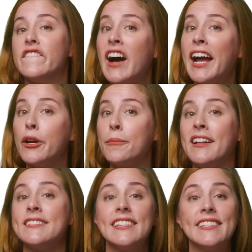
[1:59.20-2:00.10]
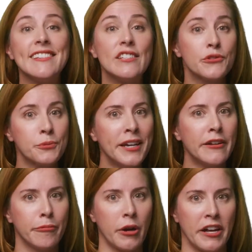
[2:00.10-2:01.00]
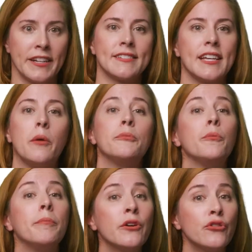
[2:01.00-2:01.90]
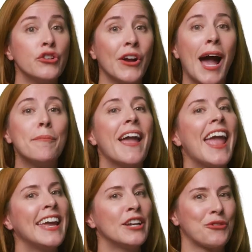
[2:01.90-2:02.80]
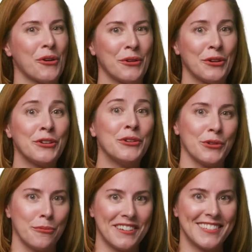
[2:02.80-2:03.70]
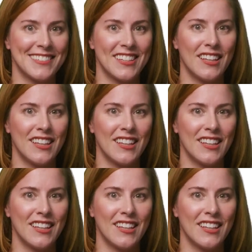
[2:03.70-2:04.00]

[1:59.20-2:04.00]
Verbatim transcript: Firebase is a suite of products to help you build your app and grow your user base.